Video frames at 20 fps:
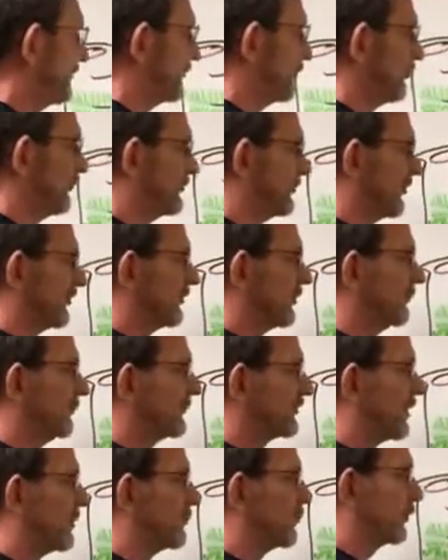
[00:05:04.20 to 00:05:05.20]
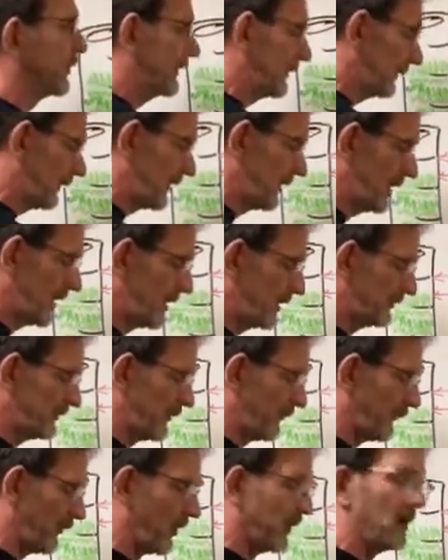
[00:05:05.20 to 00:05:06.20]
these two systems completely
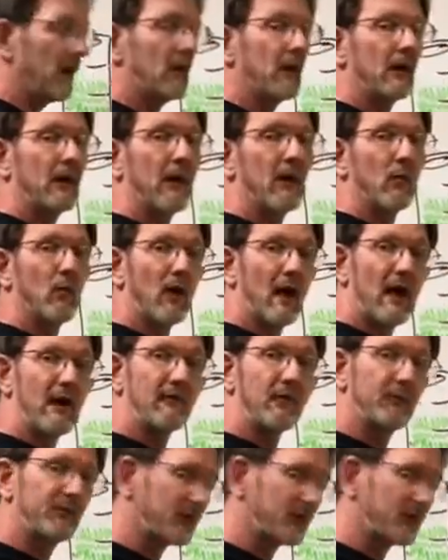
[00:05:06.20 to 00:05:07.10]
different. And what I've